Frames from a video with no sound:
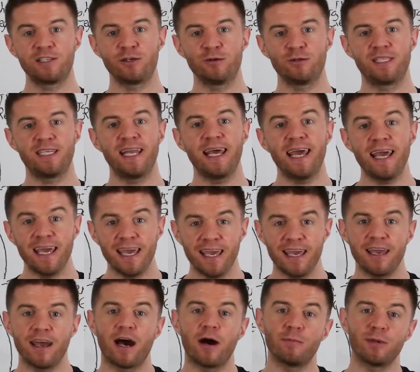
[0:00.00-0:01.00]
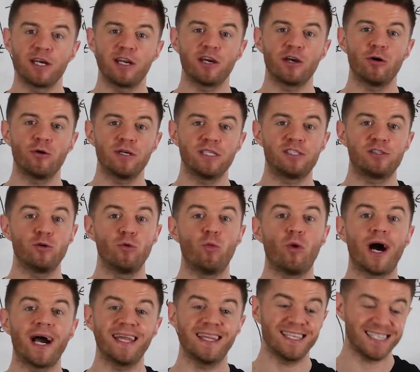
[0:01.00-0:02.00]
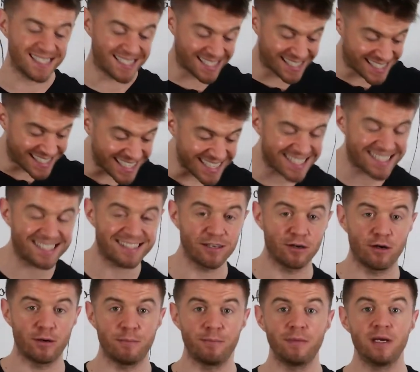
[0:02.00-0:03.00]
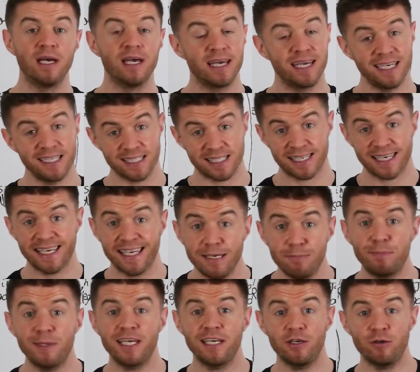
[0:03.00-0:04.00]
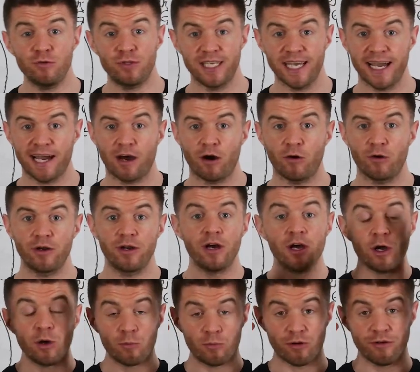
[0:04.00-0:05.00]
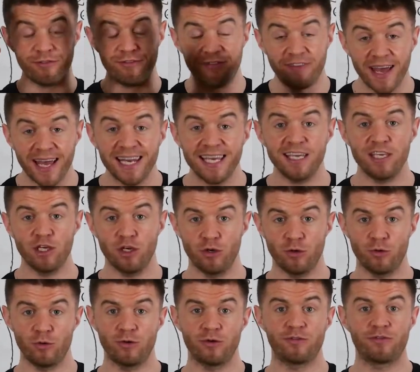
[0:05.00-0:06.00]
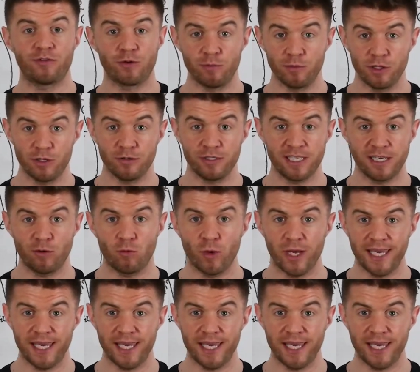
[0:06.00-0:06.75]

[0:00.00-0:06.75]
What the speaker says: So today, I'm gonna go into why the system is keeping you down, preventing you from losing